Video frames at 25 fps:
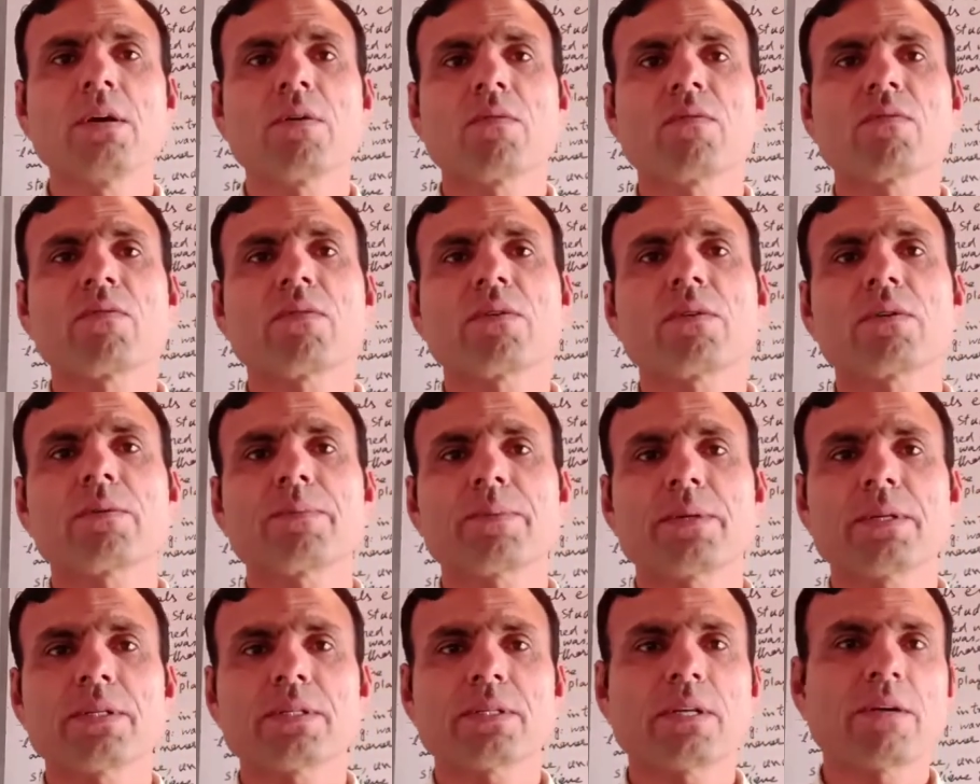Verb
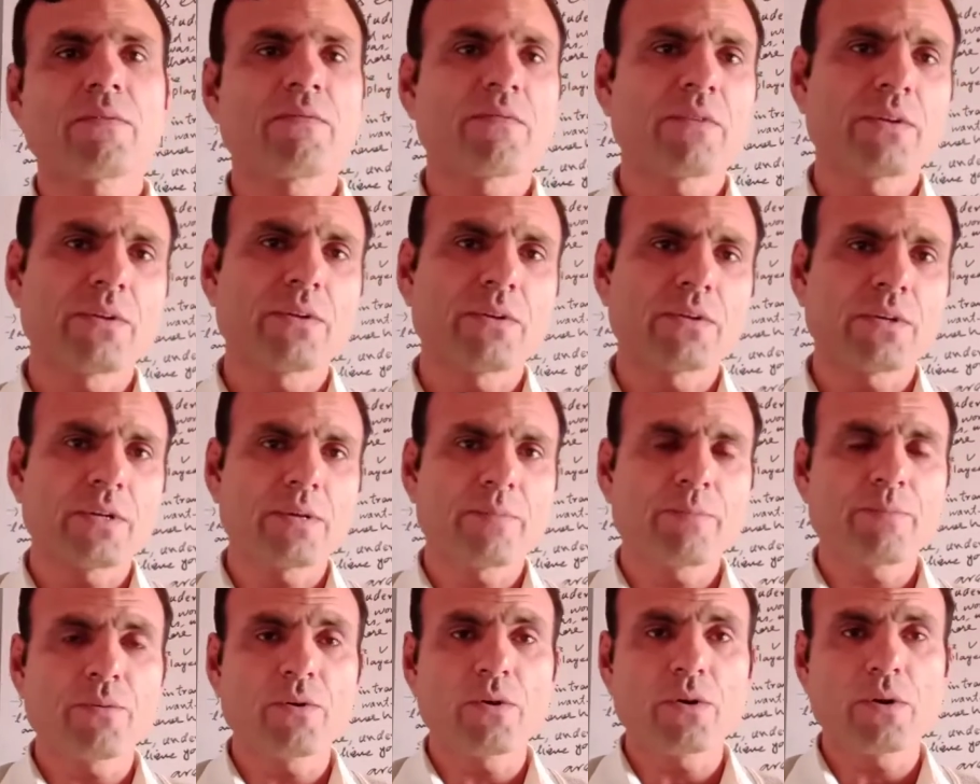is a very
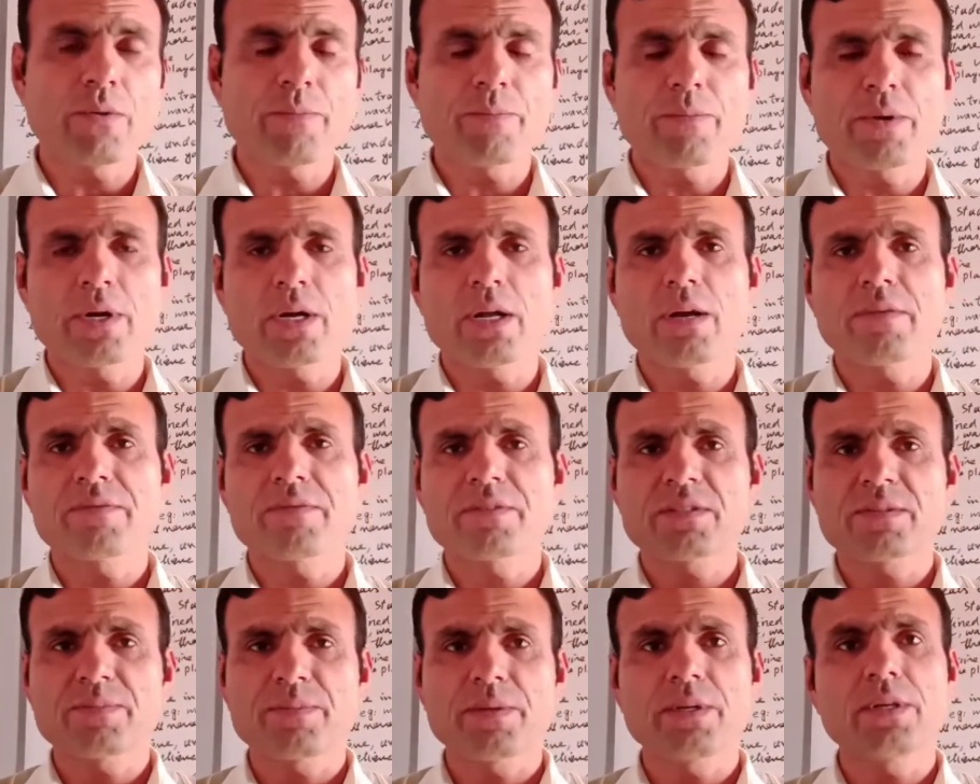important part of
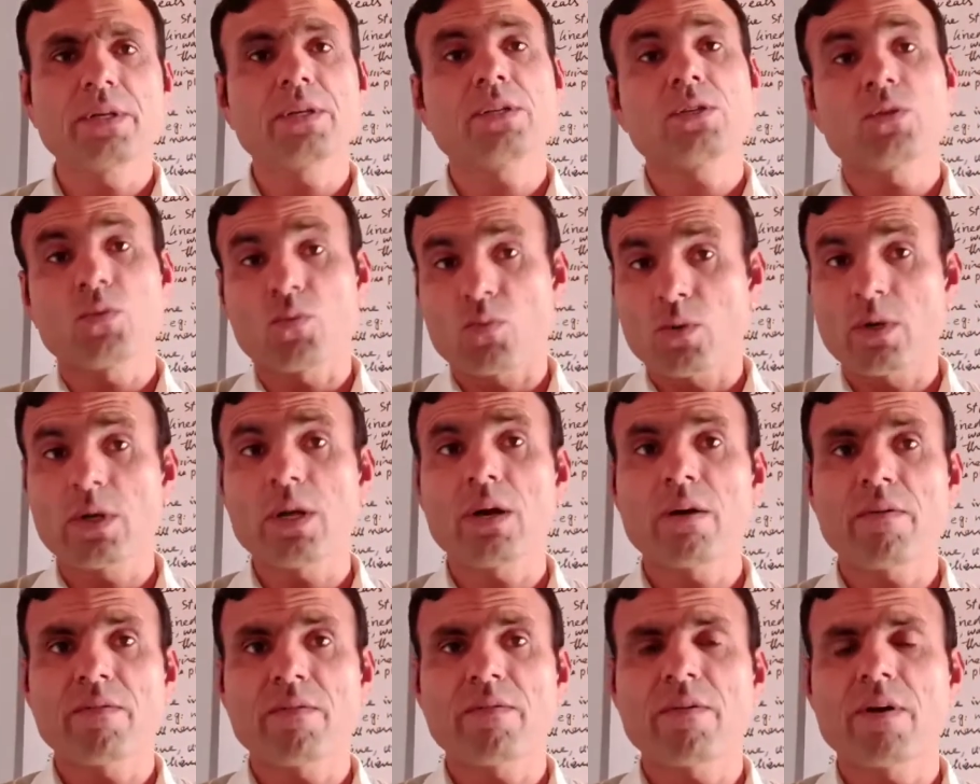speech, one
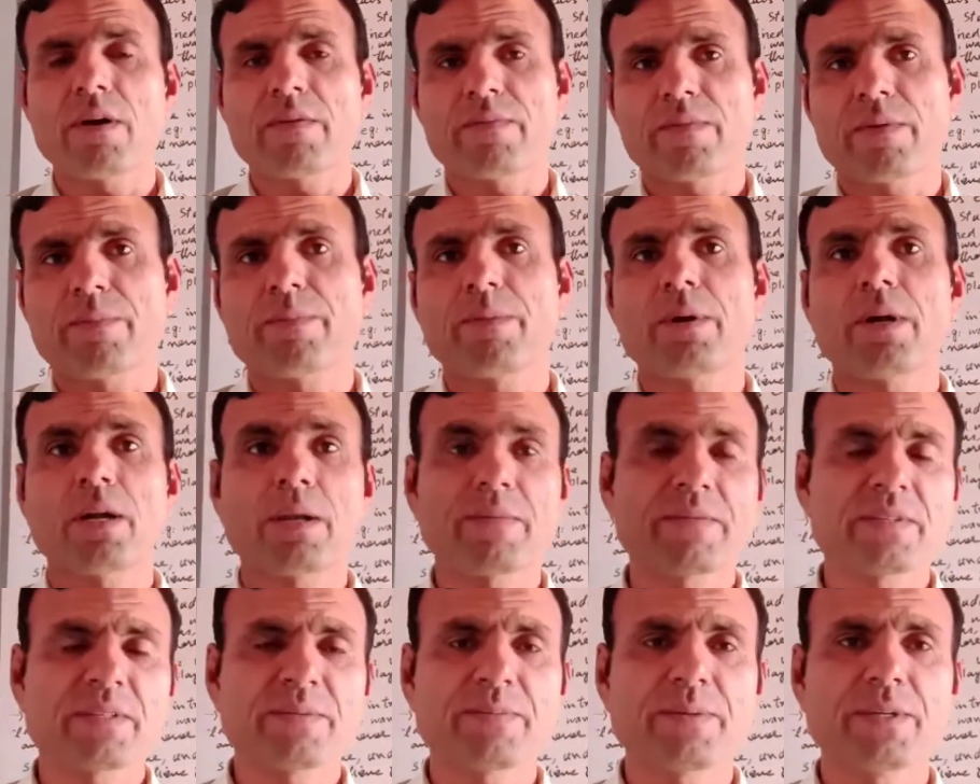of the part
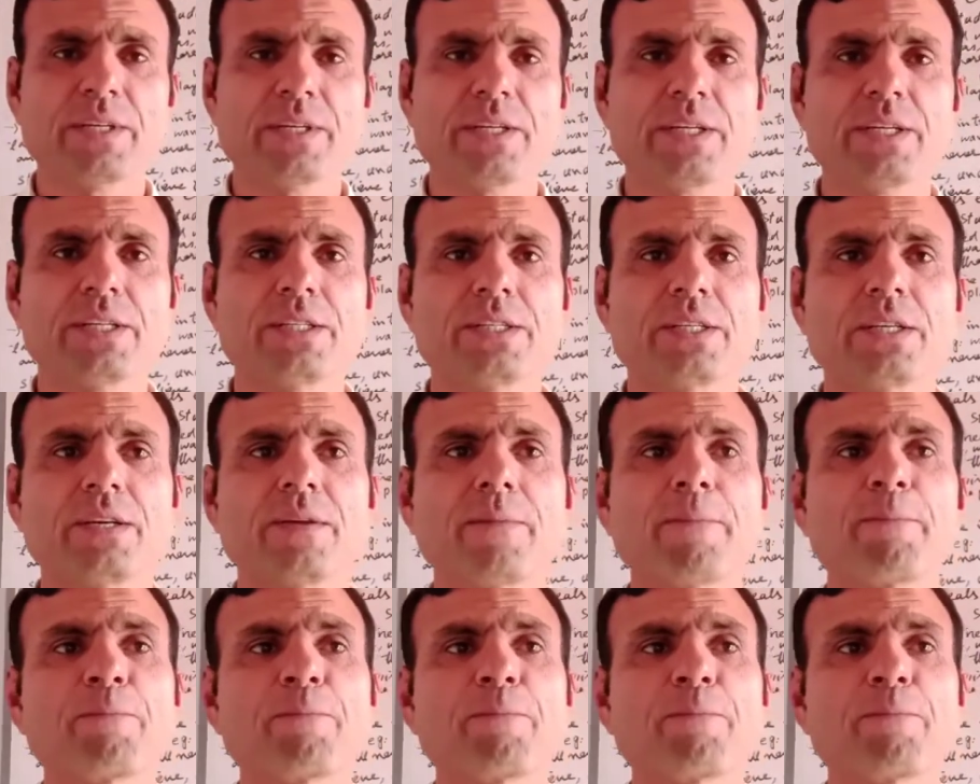of speech.